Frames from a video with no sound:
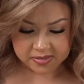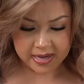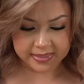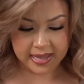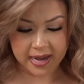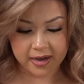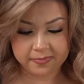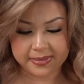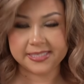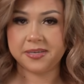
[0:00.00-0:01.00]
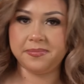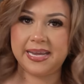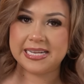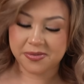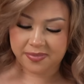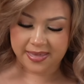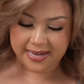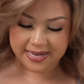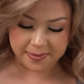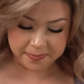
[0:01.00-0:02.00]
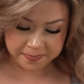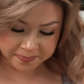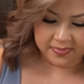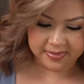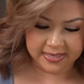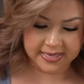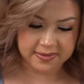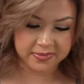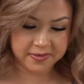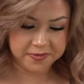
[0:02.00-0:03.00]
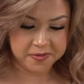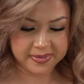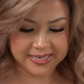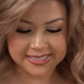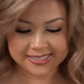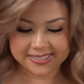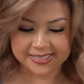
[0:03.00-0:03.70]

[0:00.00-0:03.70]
like that, our beans could begin to thicken up. And after a few minutes,